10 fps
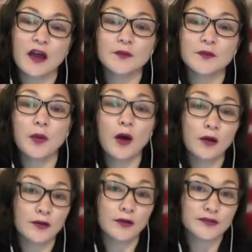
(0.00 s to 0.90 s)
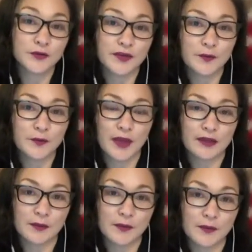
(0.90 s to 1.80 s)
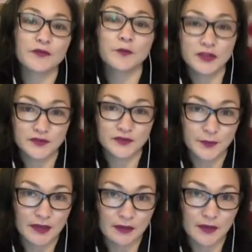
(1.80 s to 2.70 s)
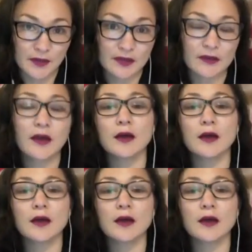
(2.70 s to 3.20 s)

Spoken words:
on pause during the pandemic, for much of the pandemic,